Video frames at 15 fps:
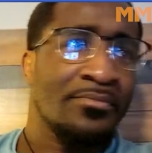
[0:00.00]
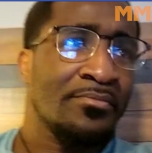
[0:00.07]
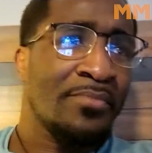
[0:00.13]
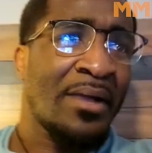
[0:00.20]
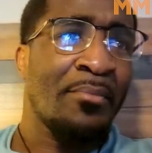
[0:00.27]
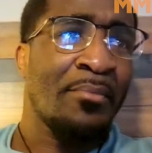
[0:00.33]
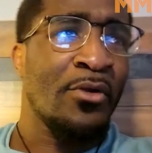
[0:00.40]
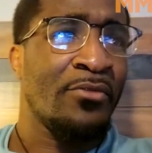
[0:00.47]

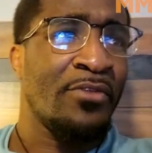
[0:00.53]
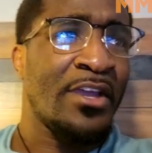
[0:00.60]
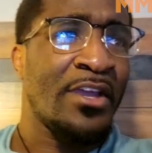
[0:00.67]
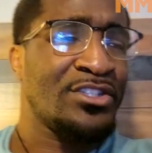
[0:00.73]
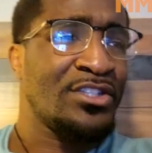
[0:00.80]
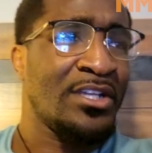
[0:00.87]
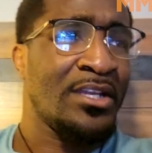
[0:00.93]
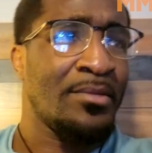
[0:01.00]

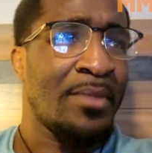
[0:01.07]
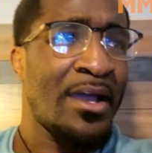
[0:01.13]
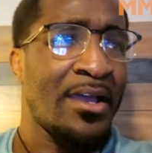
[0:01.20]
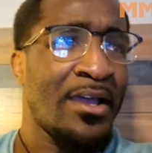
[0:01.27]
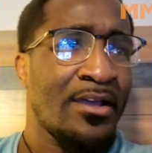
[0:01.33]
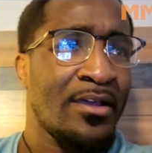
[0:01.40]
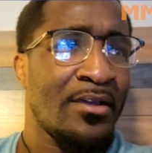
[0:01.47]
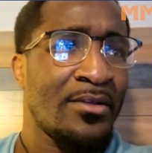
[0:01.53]
motivation and
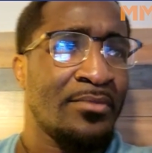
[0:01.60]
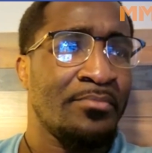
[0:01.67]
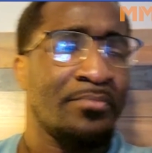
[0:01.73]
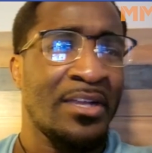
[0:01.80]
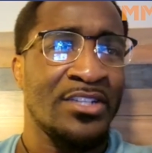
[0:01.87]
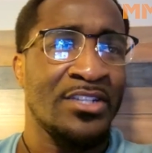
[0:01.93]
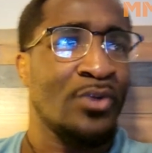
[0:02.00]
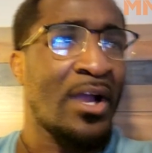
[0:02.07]
my
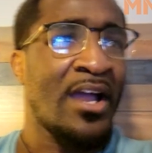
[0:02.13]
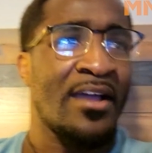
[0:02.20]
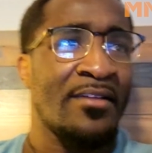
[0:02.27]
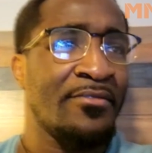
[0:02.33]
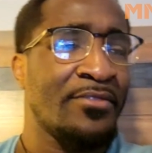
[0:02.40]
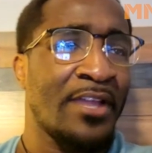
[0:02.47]
drive.